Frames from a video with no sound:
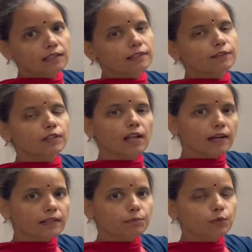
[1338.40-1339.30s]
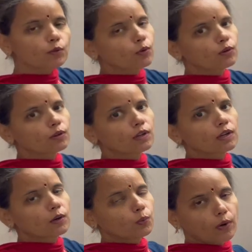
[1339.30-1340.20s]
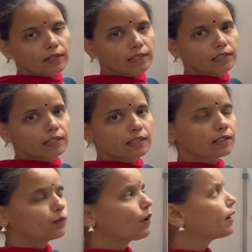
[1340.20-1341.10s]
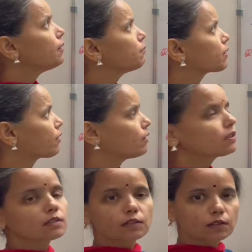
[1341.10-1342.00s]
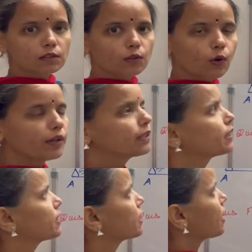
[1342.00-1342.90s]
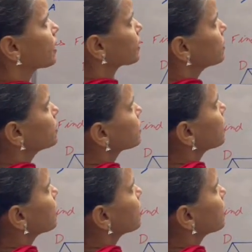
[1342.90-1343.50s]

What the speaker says: they will add up to 180 degree. Why? Because co-interior angles.